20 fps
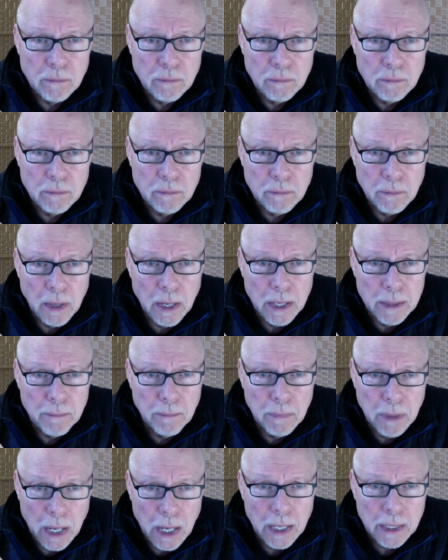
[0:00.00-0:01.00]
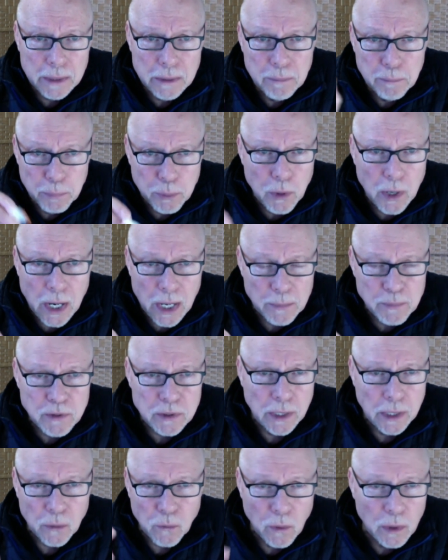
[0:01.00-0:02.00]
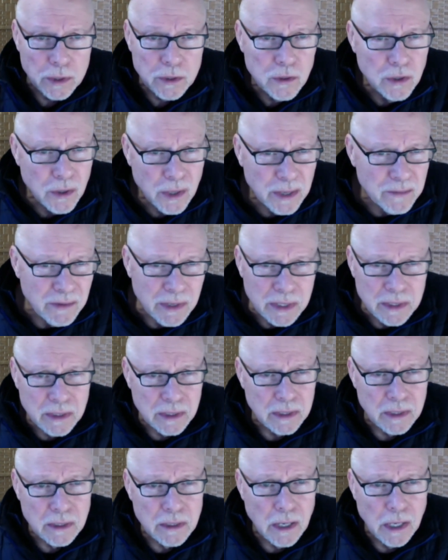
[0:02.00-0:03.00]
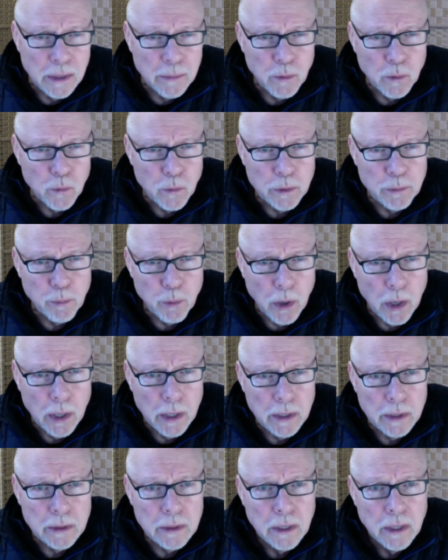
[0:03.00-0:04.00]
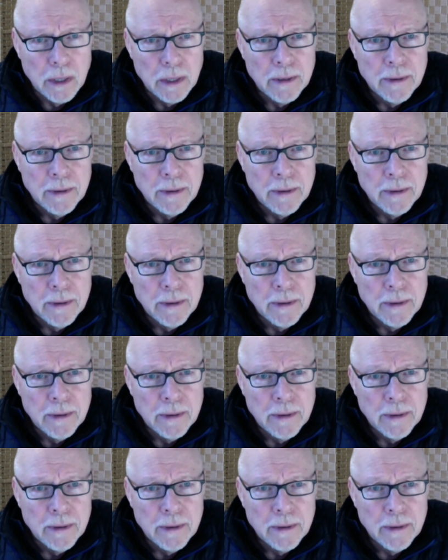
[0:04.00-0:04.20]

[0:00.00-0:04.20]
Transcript: my mind perhaps saying, well, you don't have anything in common with Brian.